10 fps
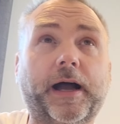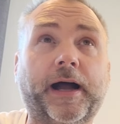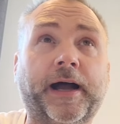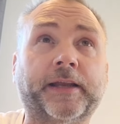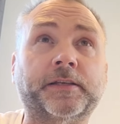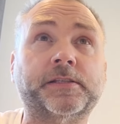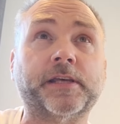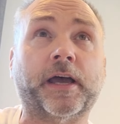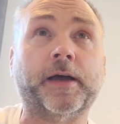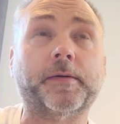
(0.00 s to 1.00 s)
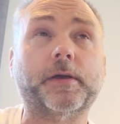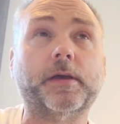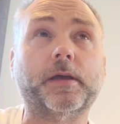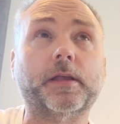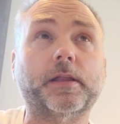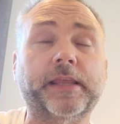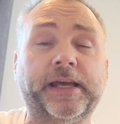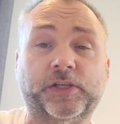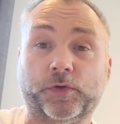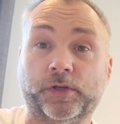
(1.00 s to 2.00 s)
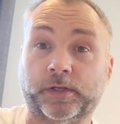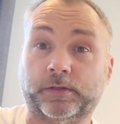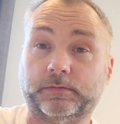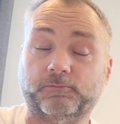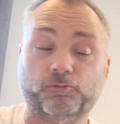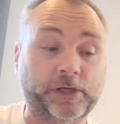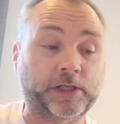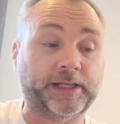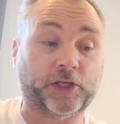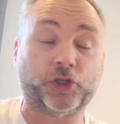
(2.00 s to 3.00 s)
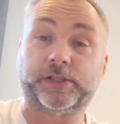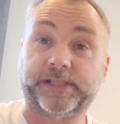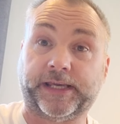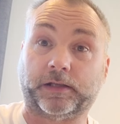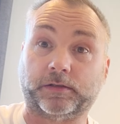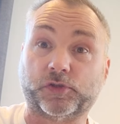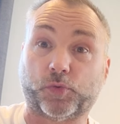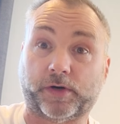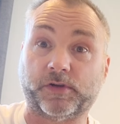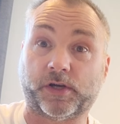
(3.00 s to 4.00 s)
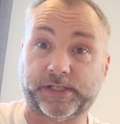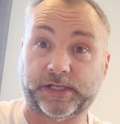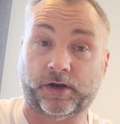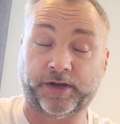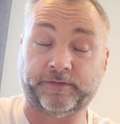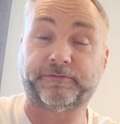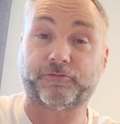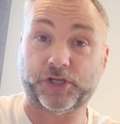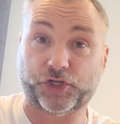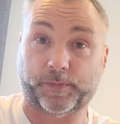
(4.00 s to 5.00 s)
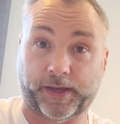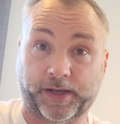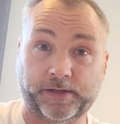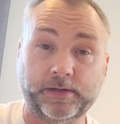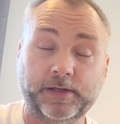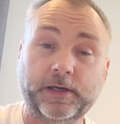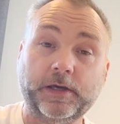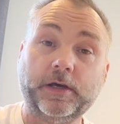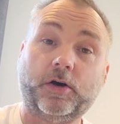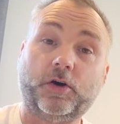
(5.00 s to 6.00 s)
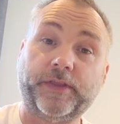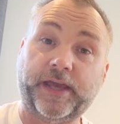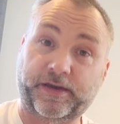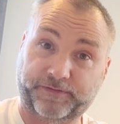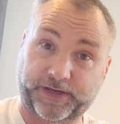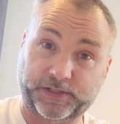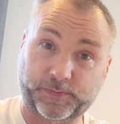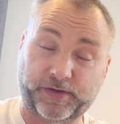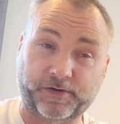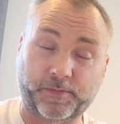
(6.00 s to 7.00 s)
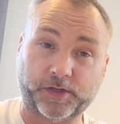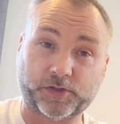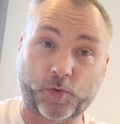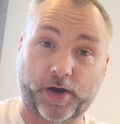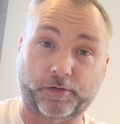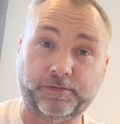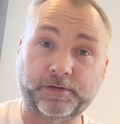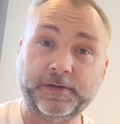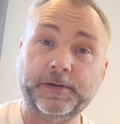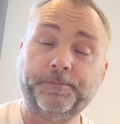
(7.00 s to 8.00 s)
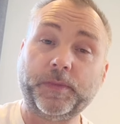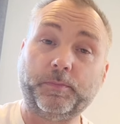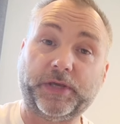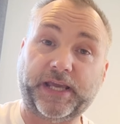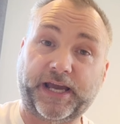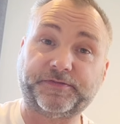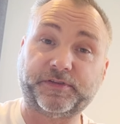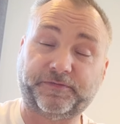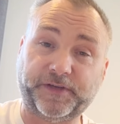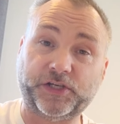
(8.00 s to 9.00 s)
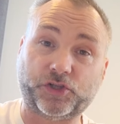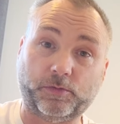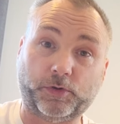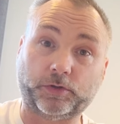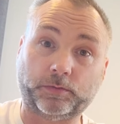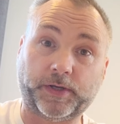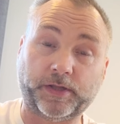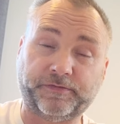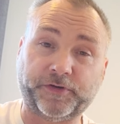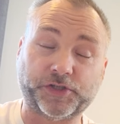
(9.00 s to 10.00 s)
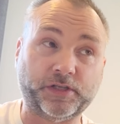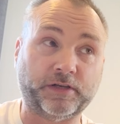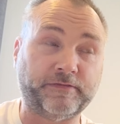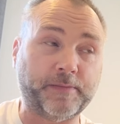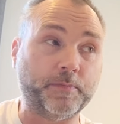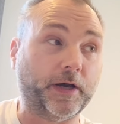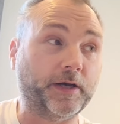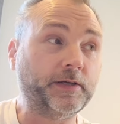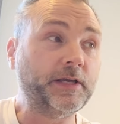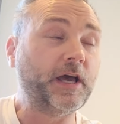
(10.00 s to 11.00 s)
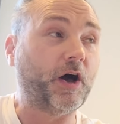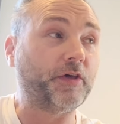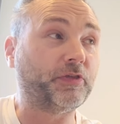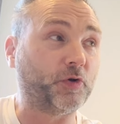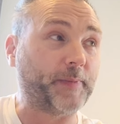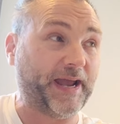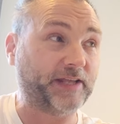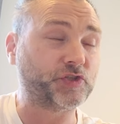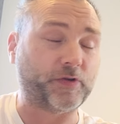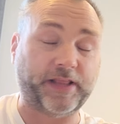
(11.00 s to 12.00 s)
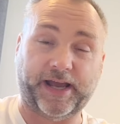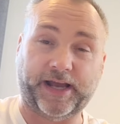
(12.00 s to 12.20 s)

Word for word: and uh, they're doing a really good deal, twelve ninety nine, free shipping on the Airfix Spitfire Mark 12, but you have to finish the model by the 1st of November. I thought about entering that